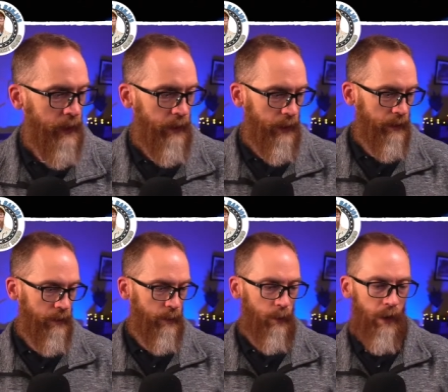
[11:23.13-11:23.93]
All right, that's
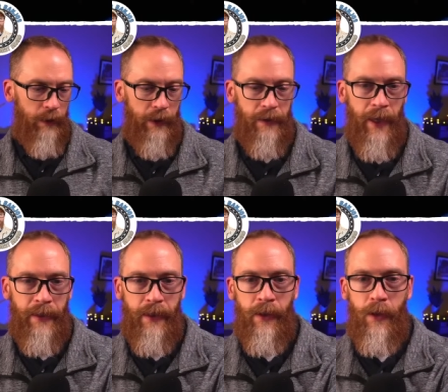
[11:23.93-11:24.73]
cool. All right,
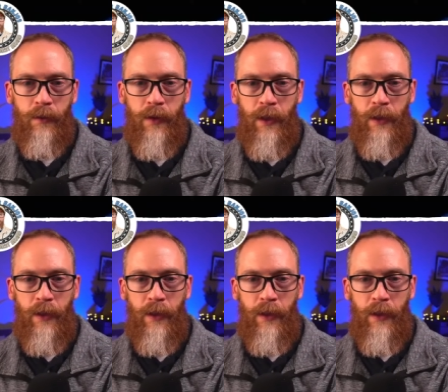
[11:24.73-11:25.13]
Zydeco.